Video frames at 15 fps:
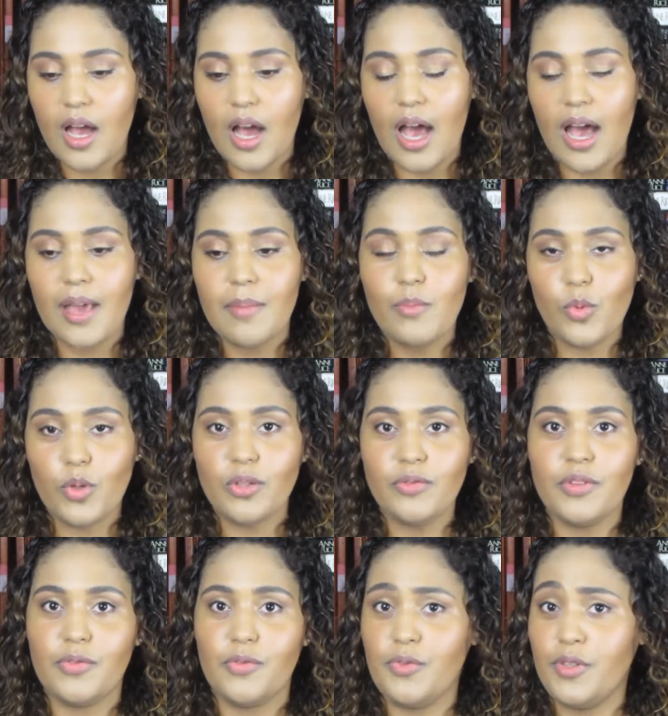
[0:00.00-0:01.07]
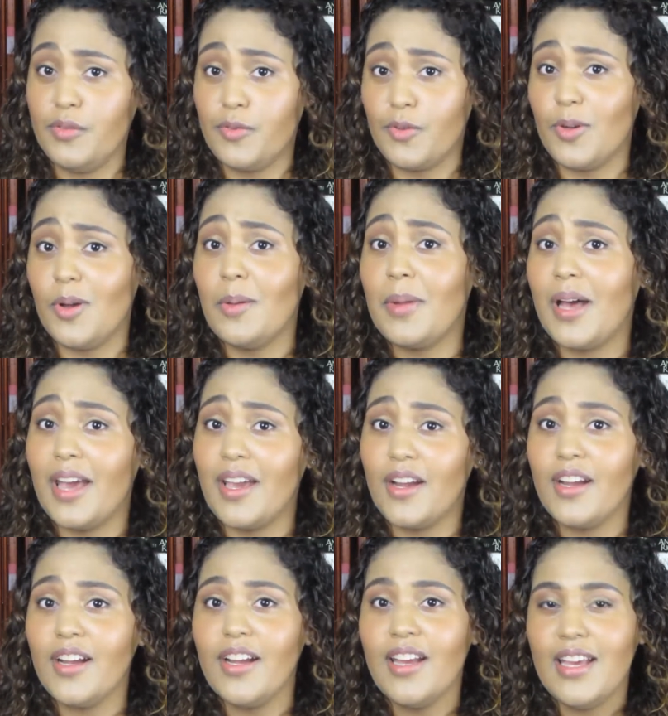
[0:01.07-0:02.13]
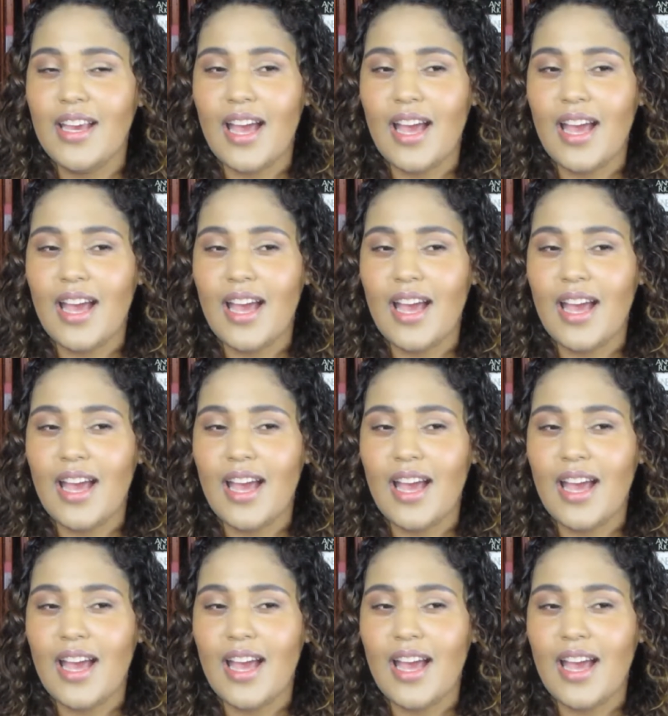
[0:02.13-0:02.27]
I'm more of a free-for-all buyer.